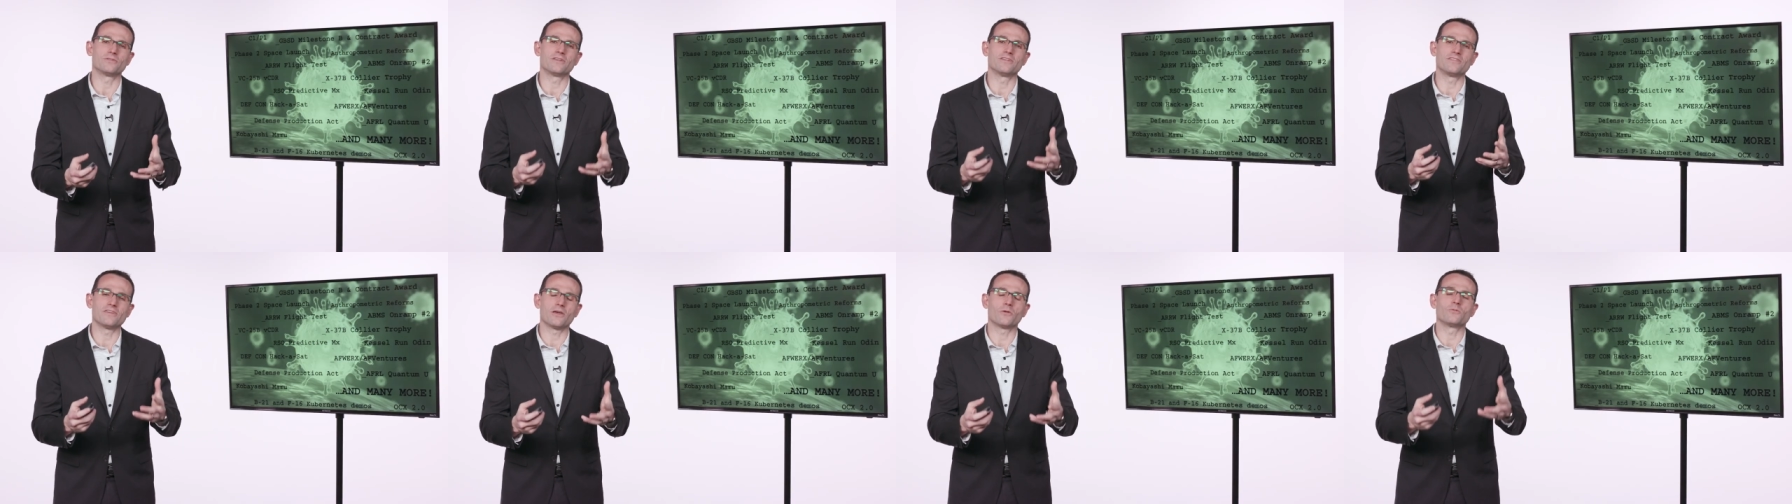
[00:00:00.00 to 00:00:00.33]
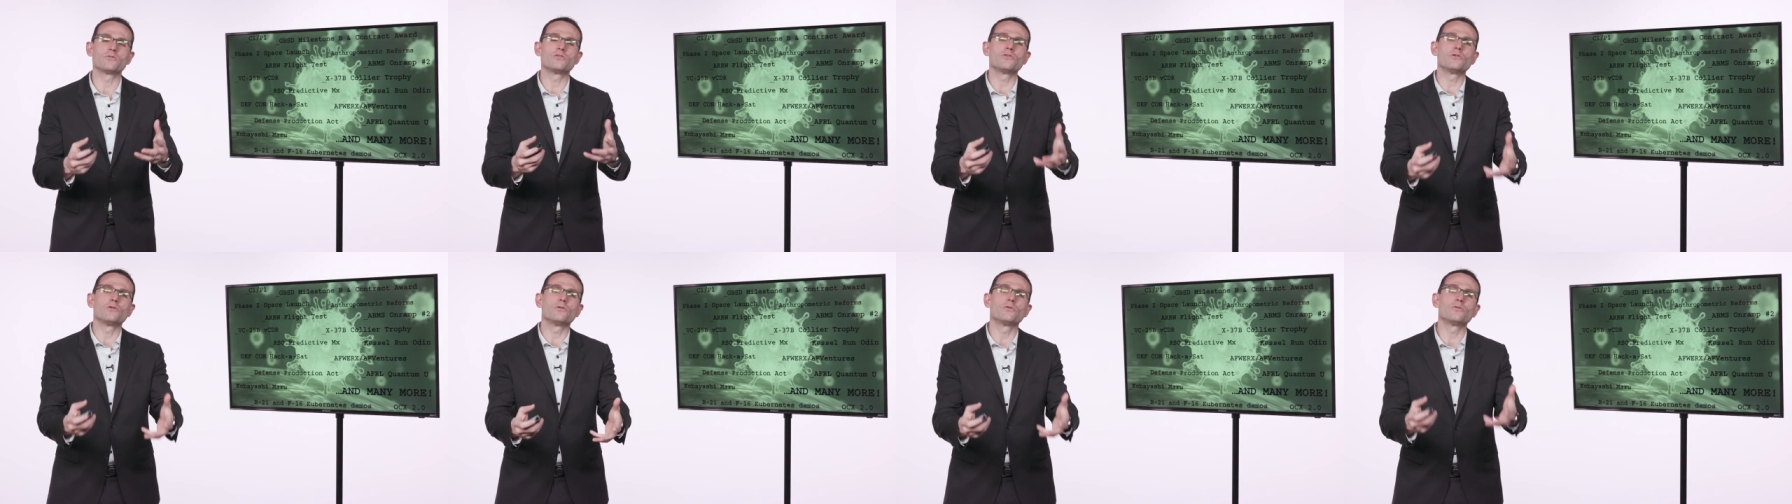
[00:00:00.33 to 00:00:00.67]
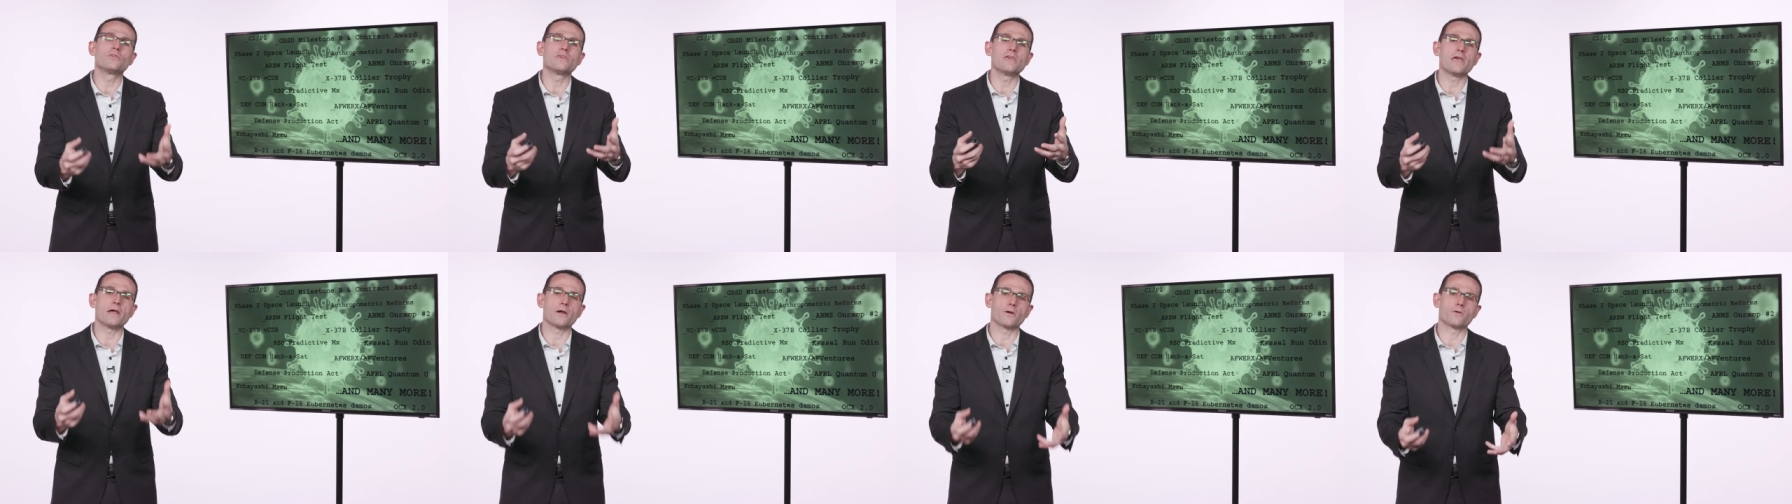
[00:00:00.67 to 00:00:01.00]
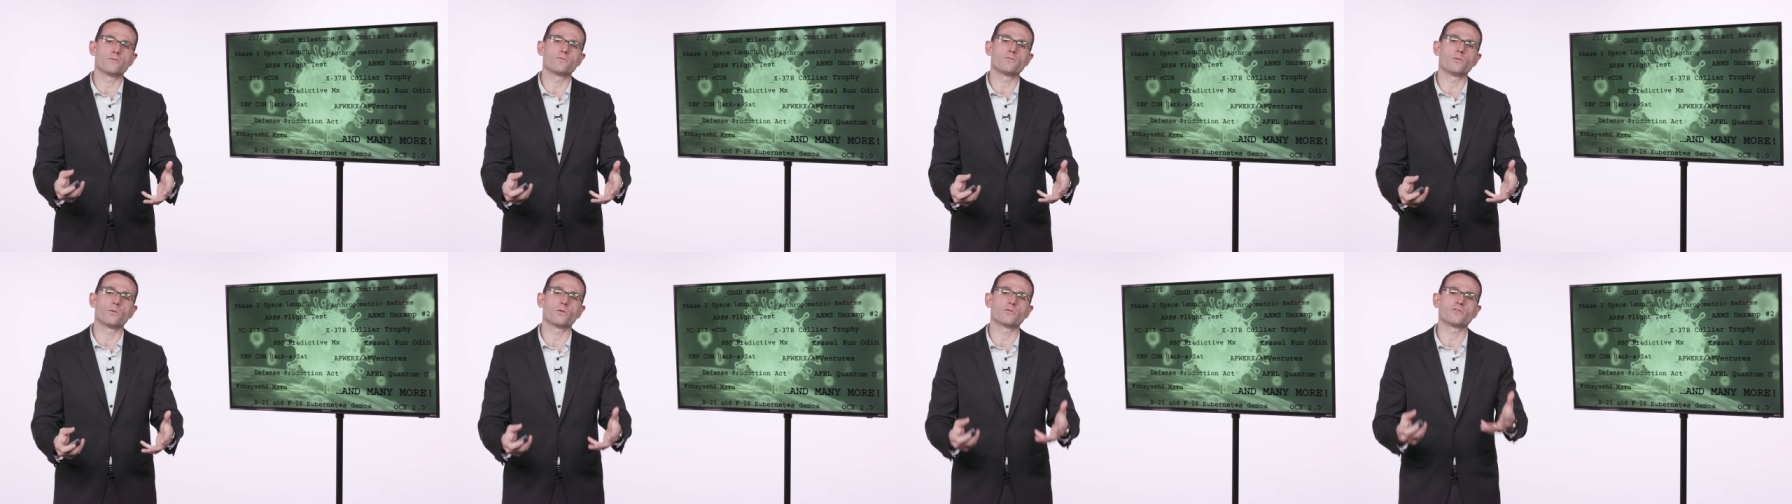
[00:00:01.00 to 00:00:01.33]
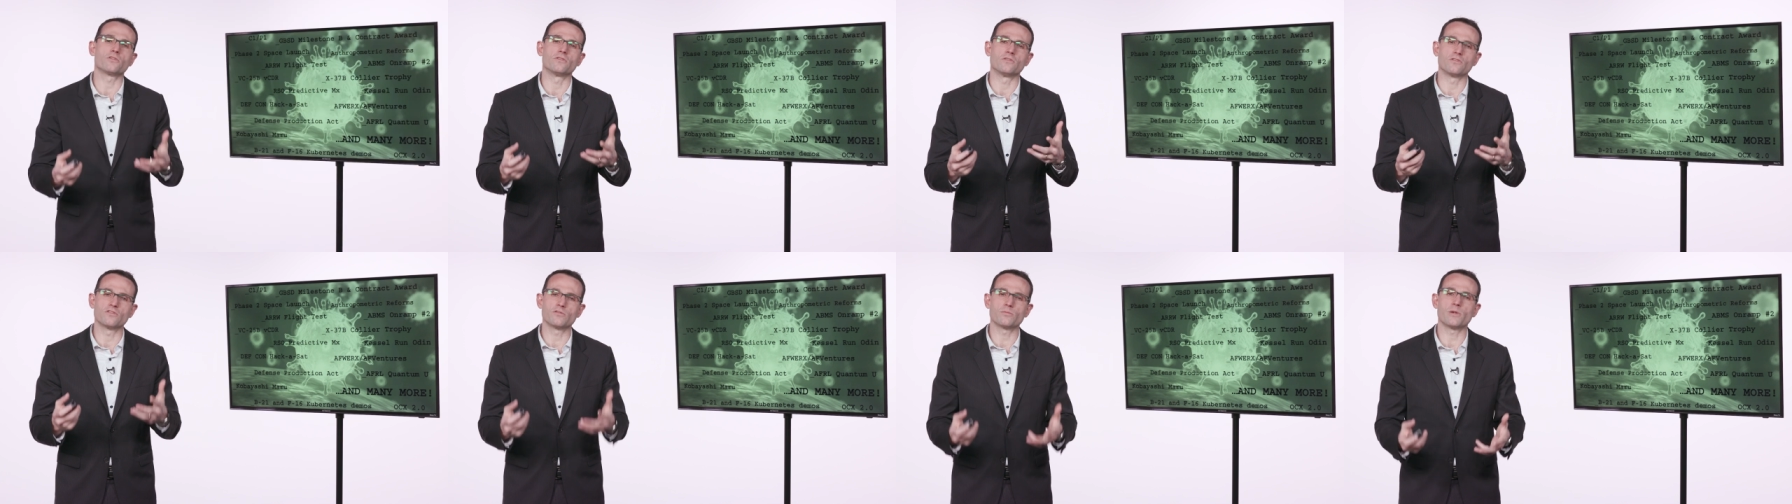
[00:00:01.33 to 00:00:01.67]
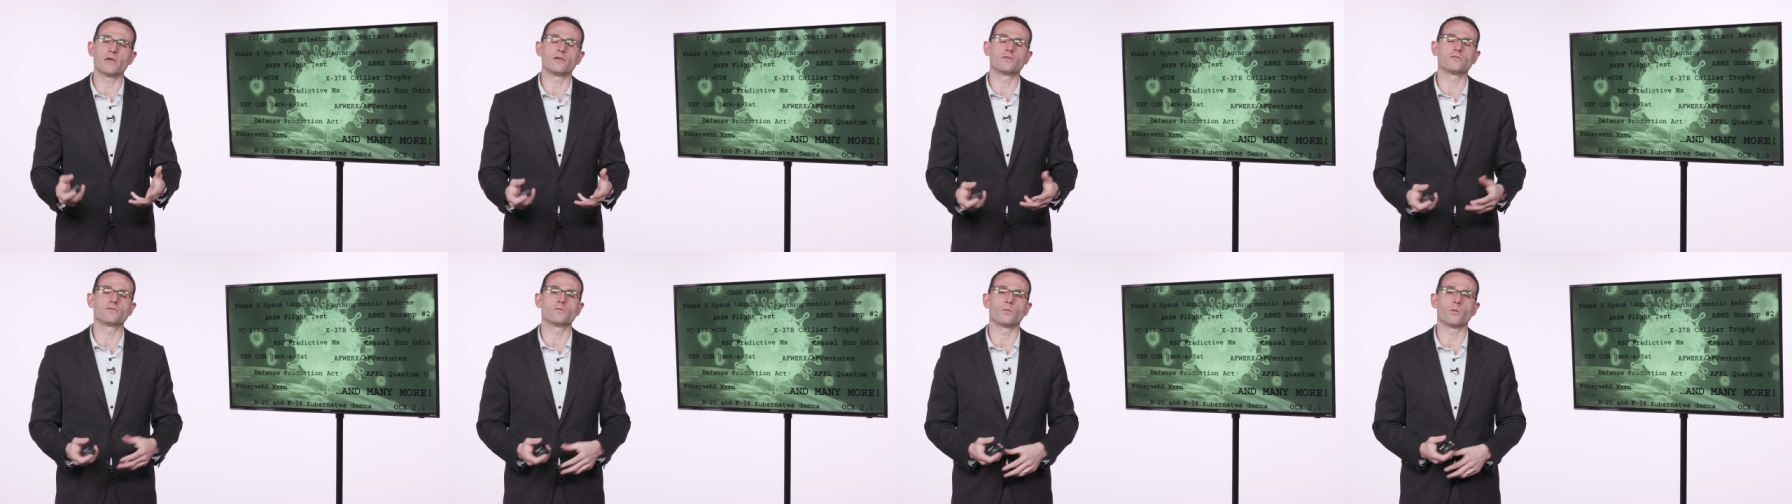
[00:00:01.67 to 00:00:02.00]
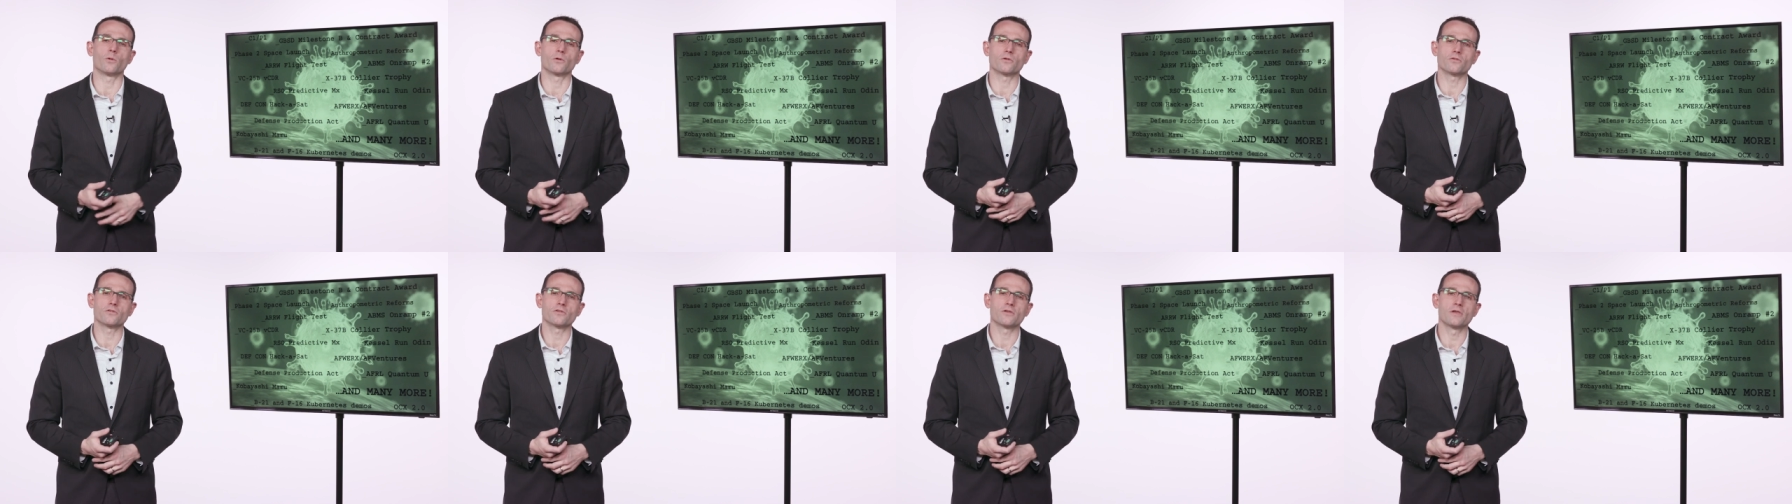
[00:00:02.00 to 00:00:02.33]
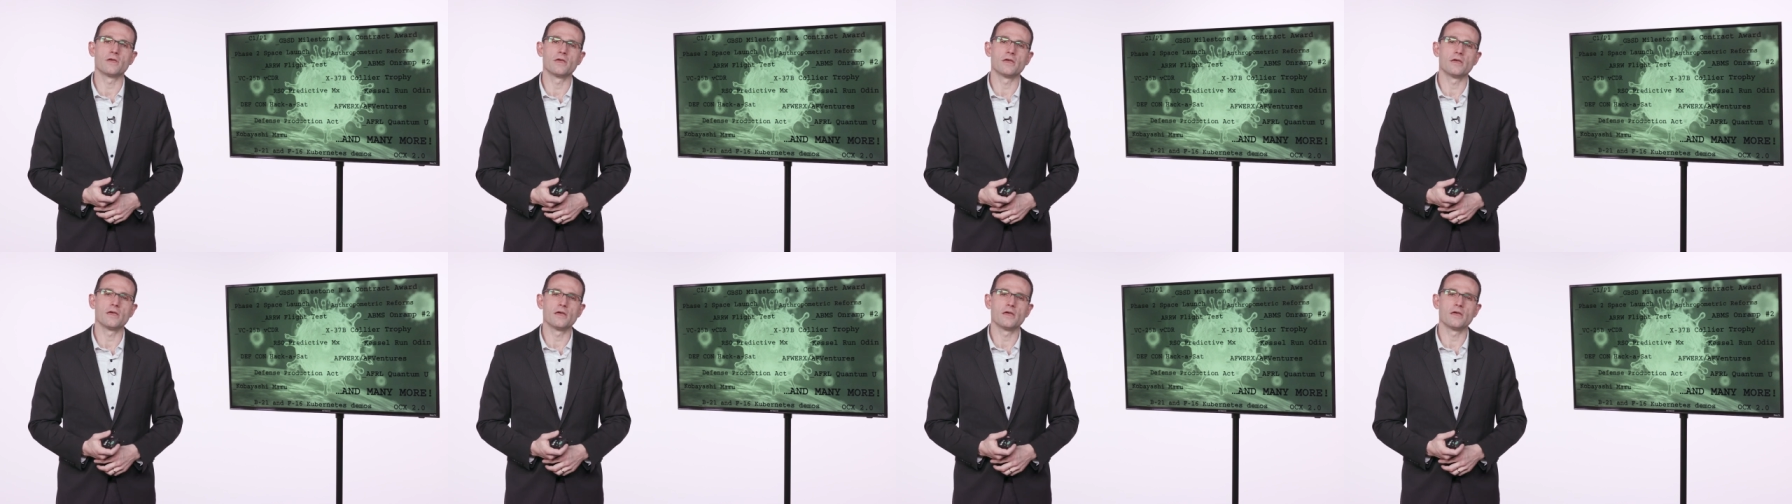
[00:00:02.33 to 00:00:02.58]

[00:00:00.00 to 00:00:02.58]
to tell you, the Air Force and Space Force,